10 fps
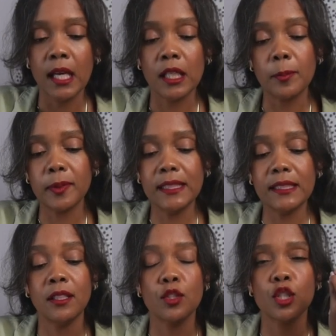
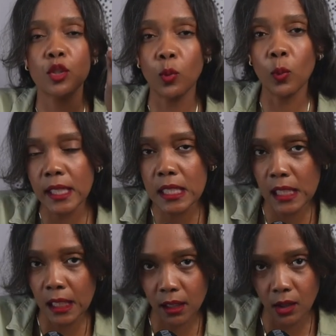completely
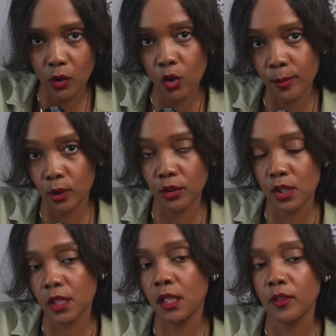squeezing
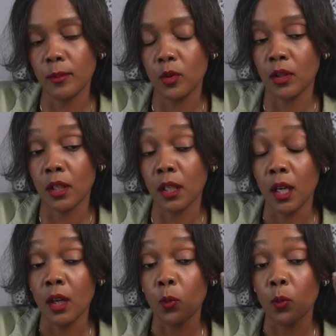homeowners even more,